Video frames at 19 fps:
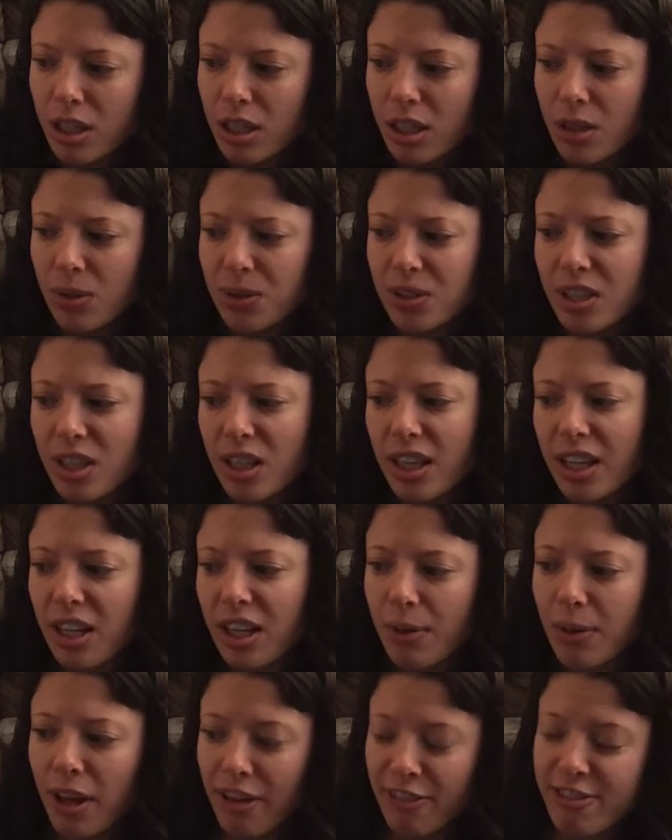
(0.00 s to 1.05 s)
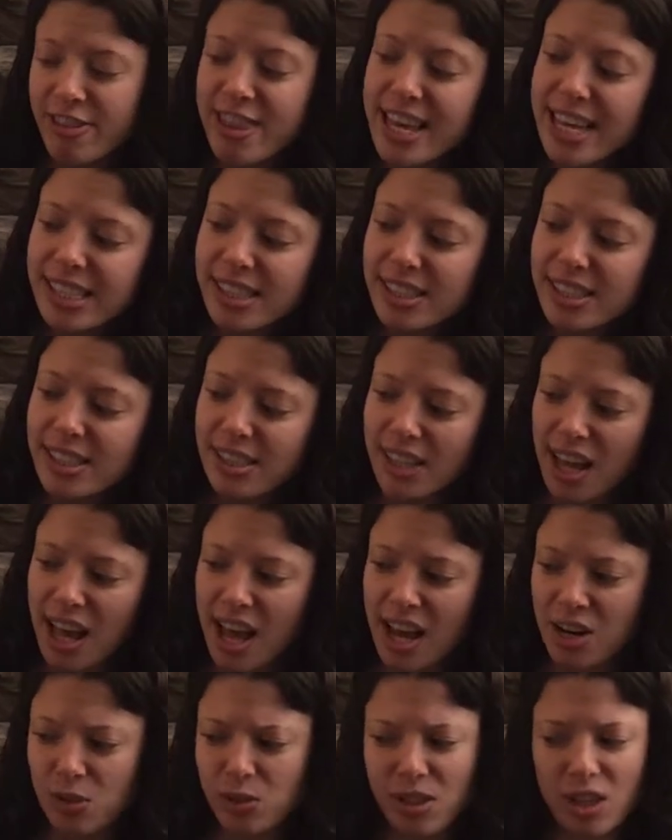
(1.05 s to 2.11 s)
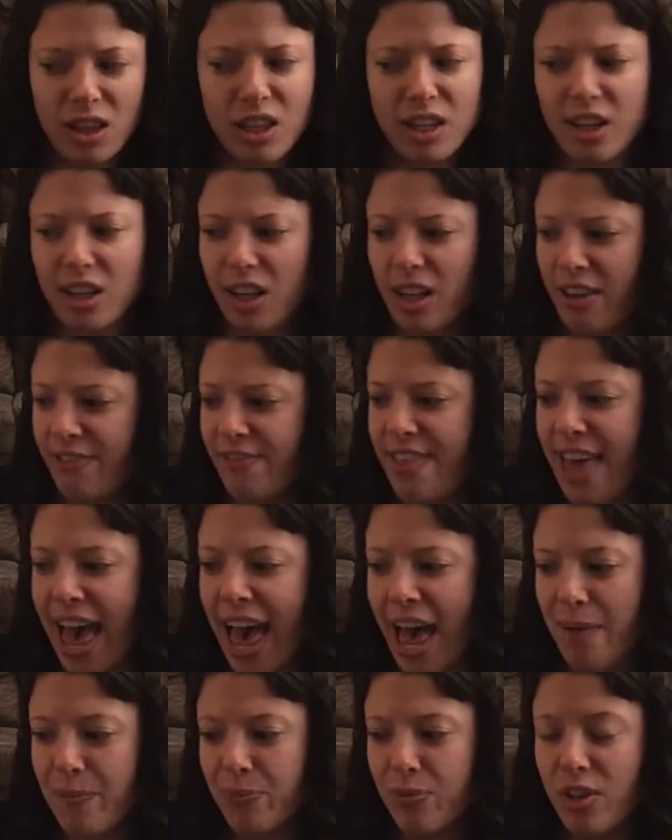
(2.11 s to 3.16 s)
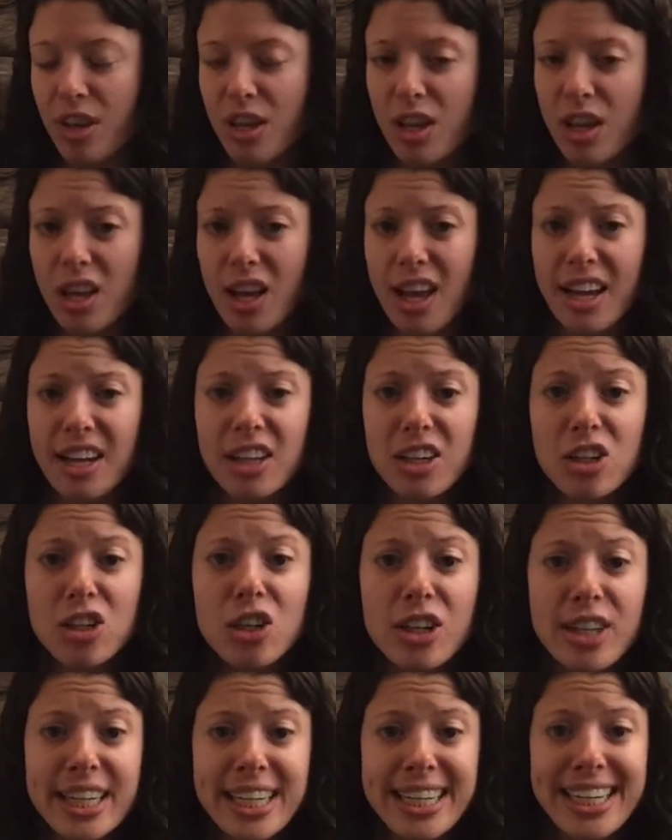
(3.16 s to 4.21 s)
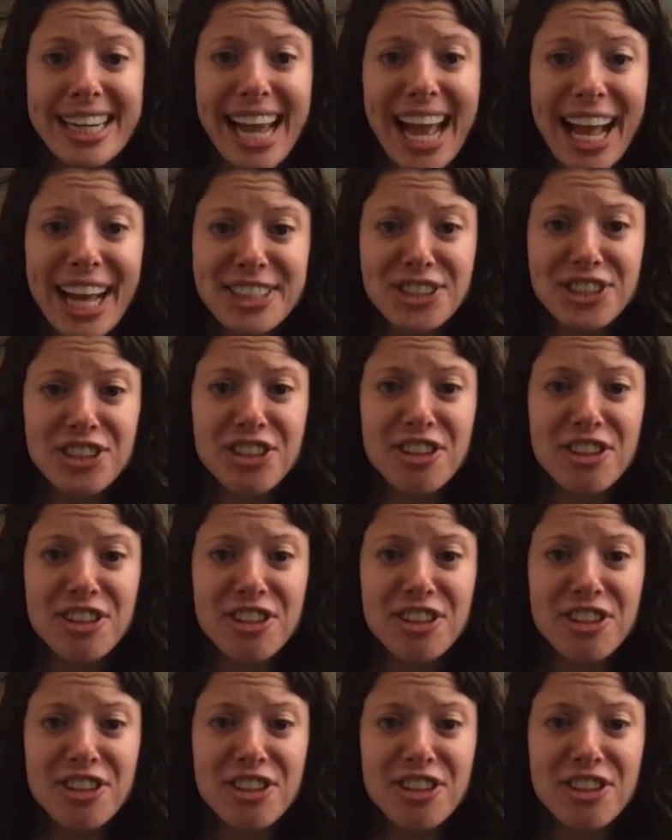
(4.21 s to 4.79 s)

It was a little of this, and it was a little of that, and it couldn't catch the